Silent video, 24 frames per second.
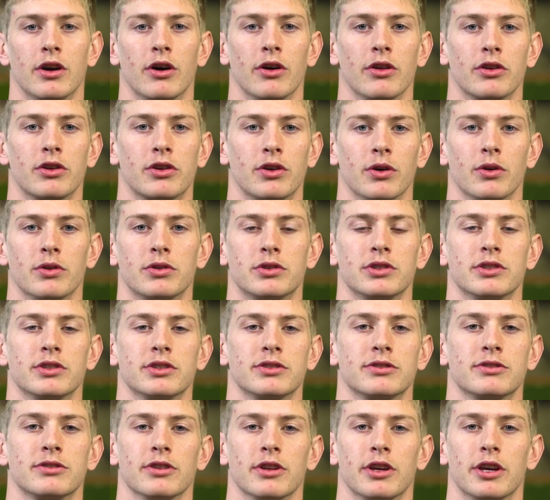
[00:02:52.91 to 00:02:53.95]
All the
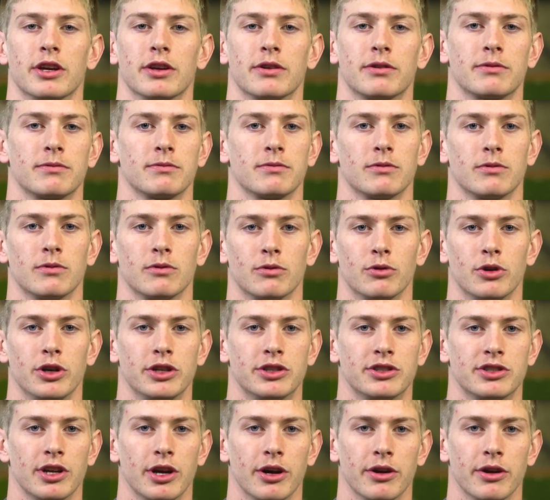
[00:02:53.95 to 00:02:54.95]
coaches like reached